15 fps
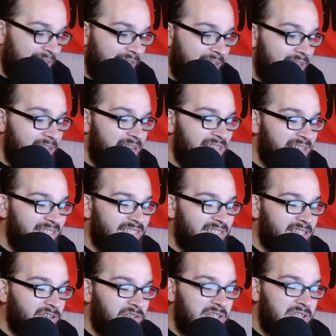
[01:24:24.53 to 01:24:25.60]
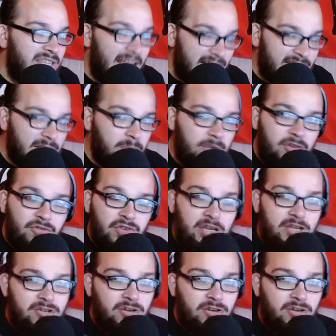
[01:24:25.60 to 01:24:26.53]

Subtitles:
he has still yet to be featured